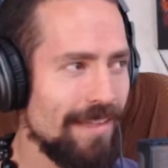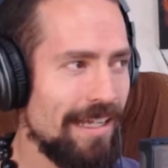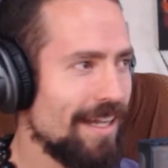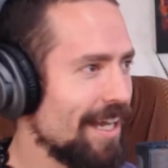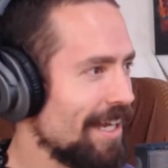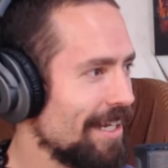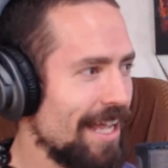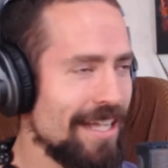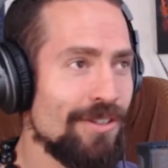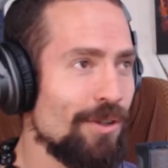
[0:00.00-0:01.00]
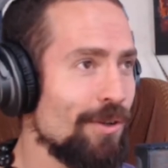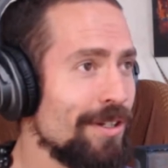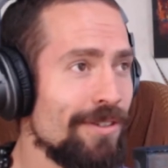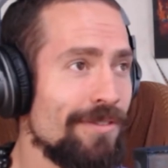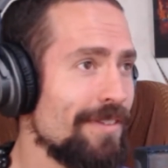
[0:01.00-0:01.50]

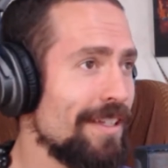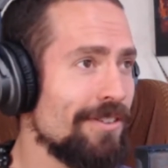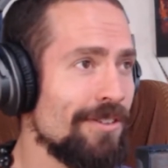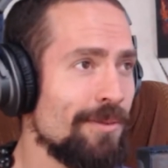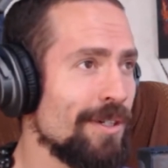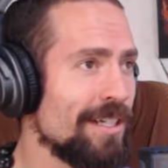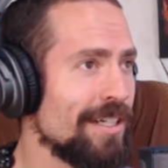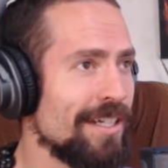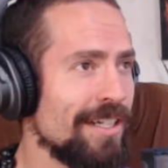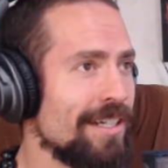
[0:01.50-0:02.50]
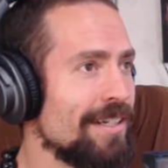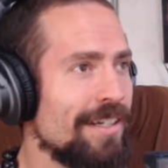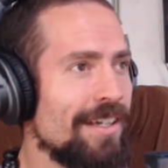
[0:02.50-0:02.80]
ex-oil field worker.